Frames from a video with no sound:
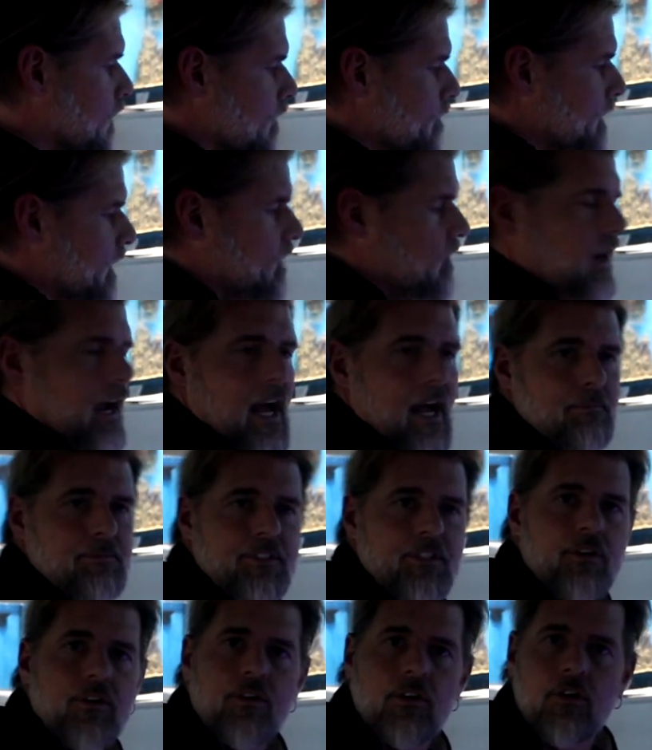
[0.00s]
hermit
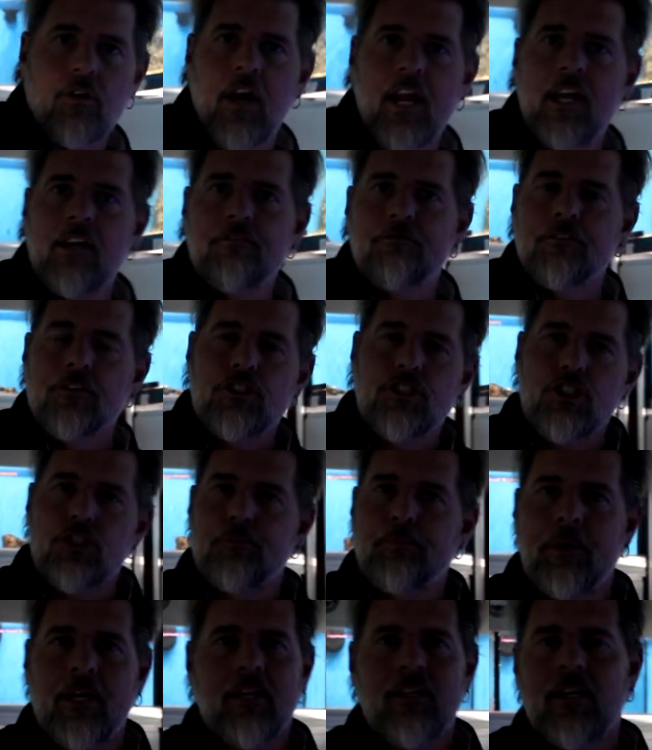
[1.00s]
crabs that are great for
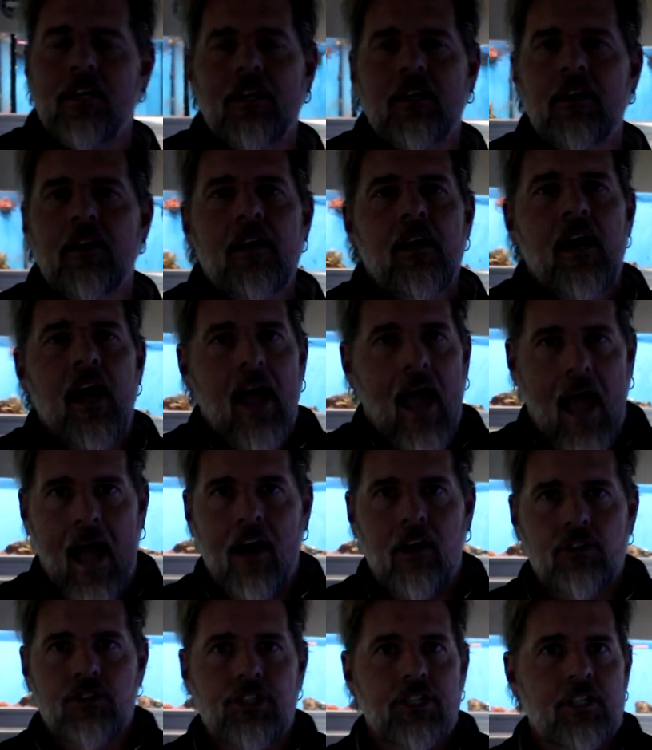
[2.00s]
just picking
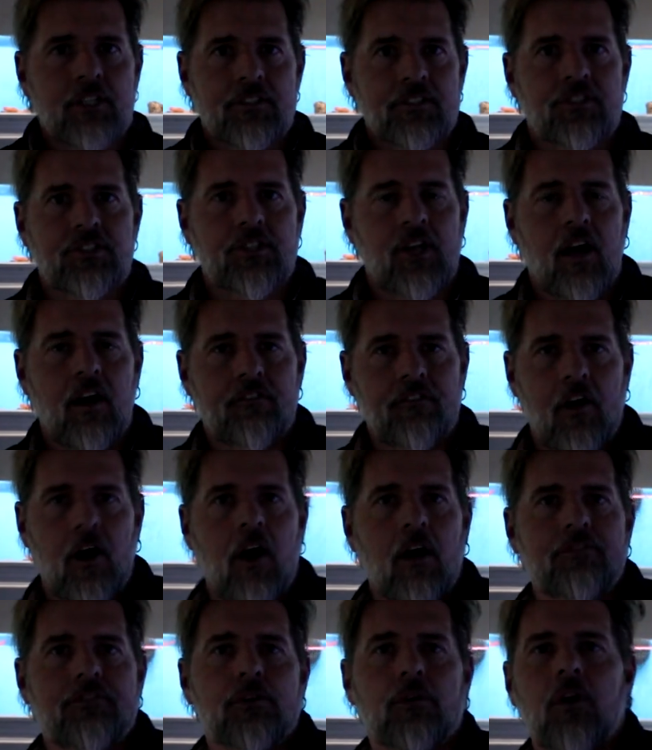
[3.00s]
algae and stuff
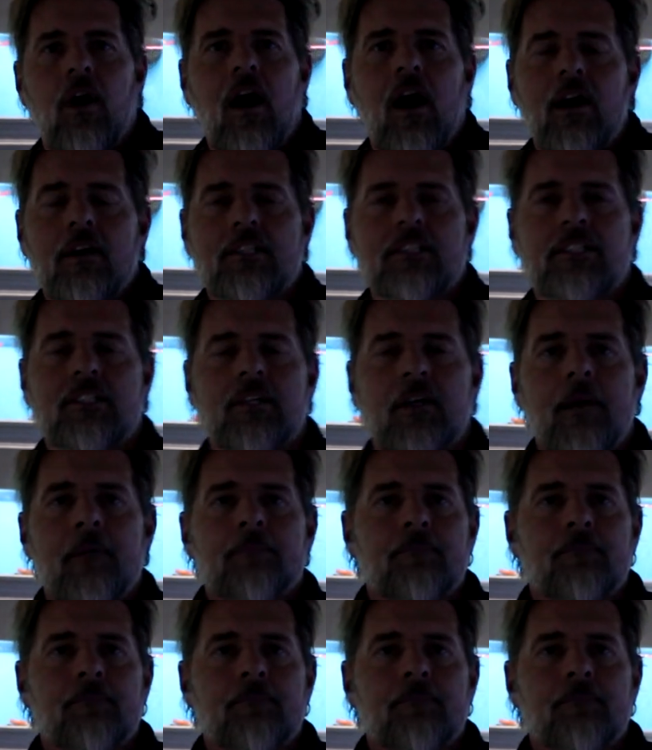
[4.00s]
off the rocks.